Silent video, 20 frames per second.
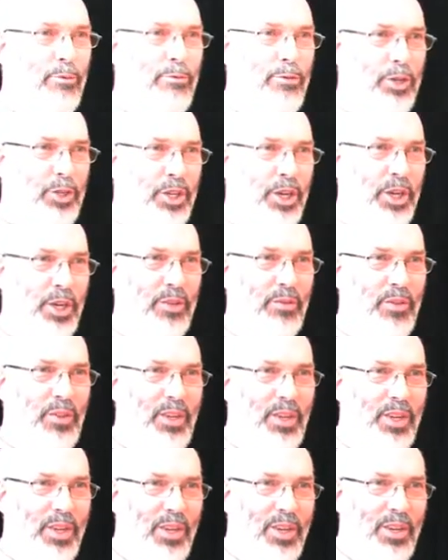Fishing.
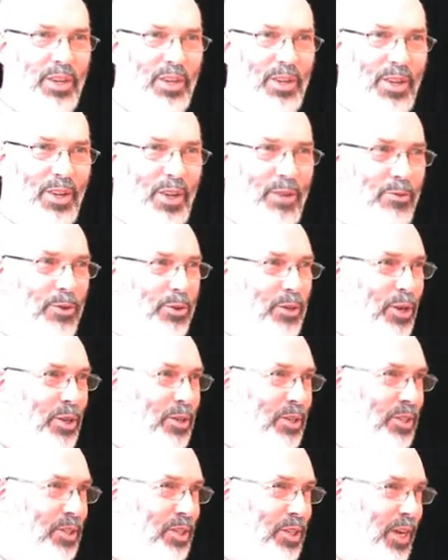If you've got
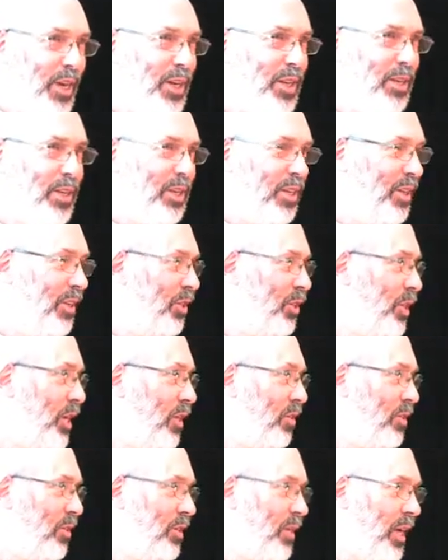an estate,
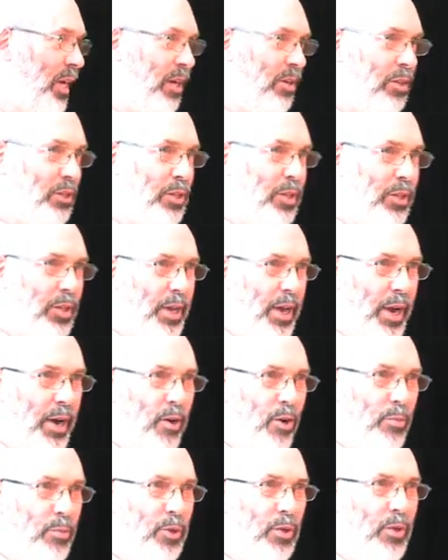chances are it's in the
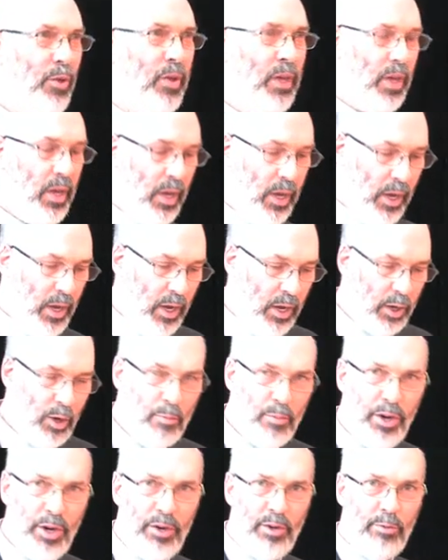arable,
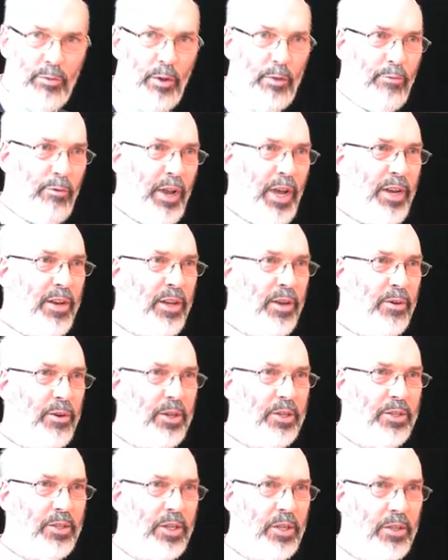comparatively flat
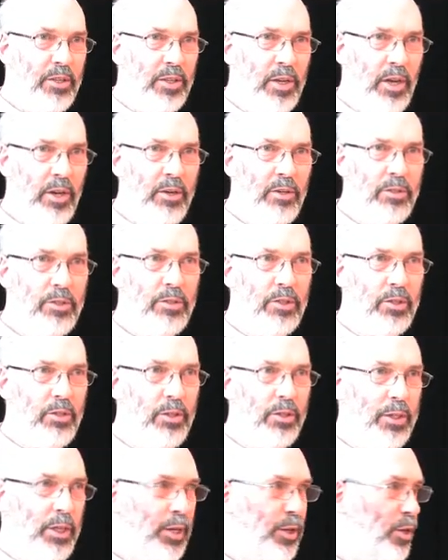areas near the coast, and
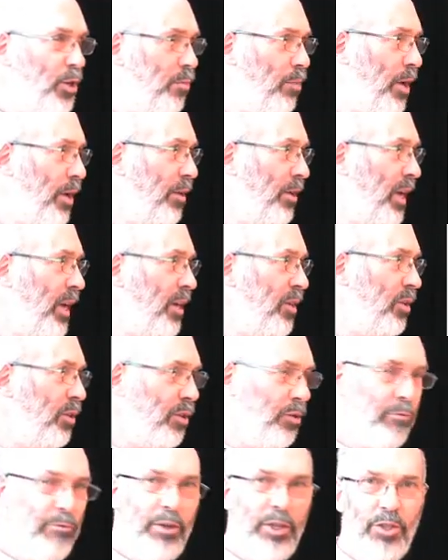you take your boat out and
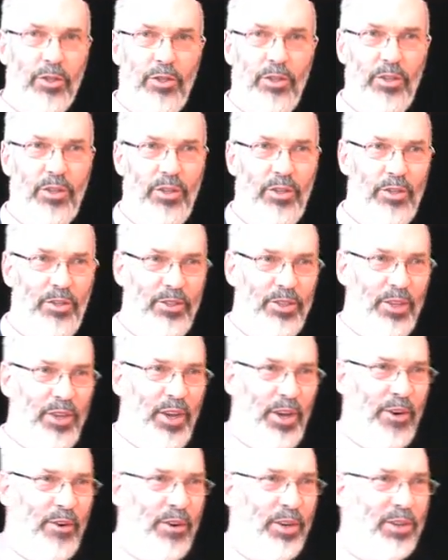you fish. You see
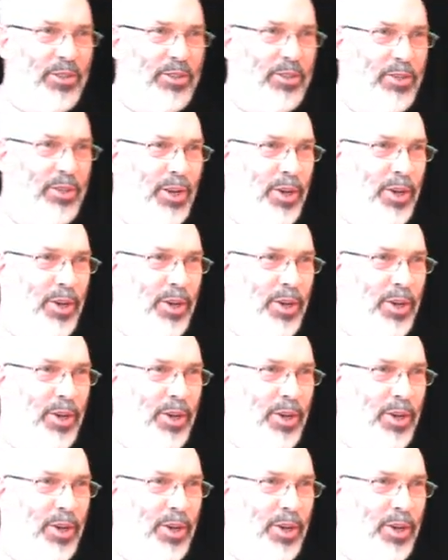herrings, you